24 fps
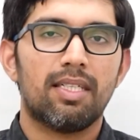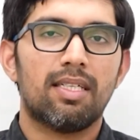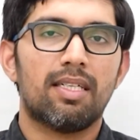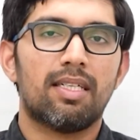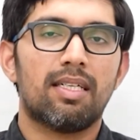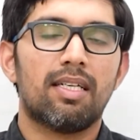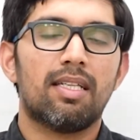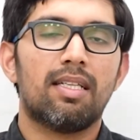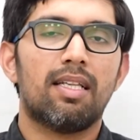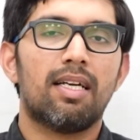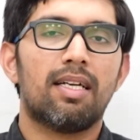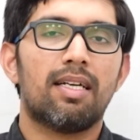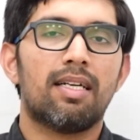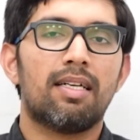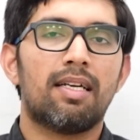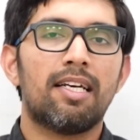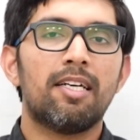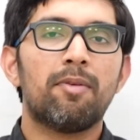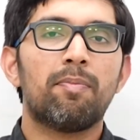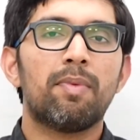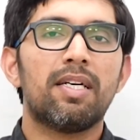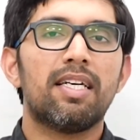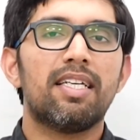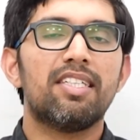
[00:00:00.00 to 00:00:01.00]
and the
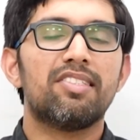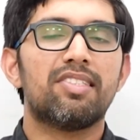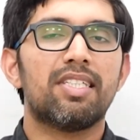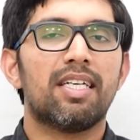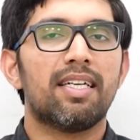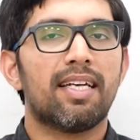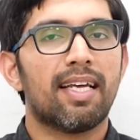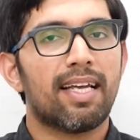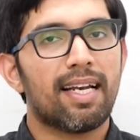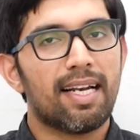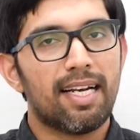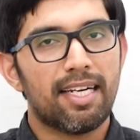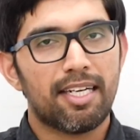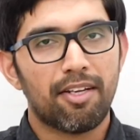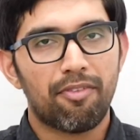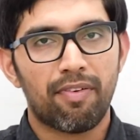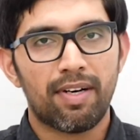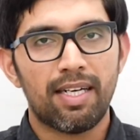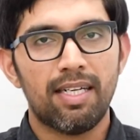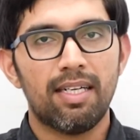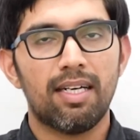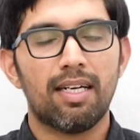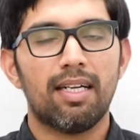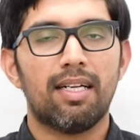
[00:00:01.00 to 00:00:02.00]
treatment is entirely
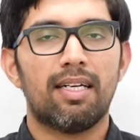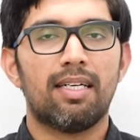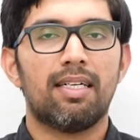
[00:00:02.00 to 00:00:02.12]
different,